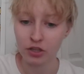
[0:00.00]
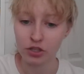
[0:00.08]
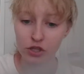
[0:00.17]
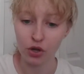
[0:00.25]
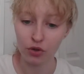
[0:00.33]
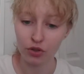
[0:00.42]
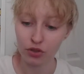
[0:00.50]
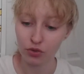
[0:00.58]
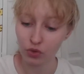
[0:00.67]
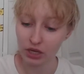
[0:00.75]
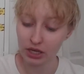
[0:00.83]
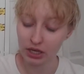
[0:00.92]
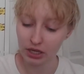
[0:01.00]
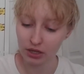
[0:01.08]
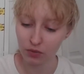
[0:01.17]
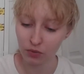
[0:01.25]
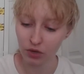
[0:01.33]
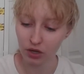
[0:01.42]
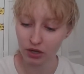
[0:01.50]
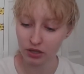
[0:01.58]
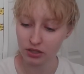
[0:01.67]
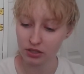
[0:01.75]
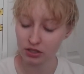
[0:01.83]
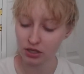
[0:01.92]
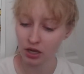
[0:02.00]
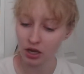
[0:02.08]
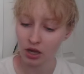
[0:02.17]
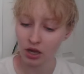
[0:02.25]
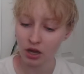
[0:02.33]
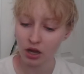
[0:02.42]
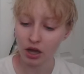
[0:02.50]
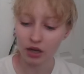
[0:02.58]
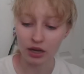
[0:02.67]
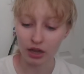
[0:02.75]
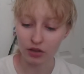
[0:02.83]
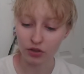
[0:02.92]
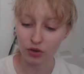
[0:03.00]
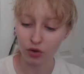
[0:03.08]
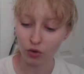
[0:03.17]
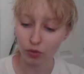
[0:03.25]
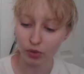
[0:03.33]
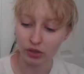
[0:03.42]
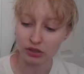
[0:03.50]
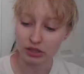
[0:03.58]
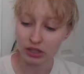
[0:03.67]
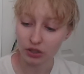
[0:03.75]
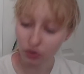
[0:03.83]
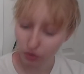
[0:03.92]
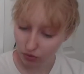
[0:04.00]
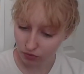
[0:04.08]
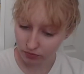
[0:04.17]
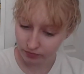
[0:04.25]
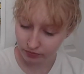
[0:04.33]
So 3 was unethical but legal.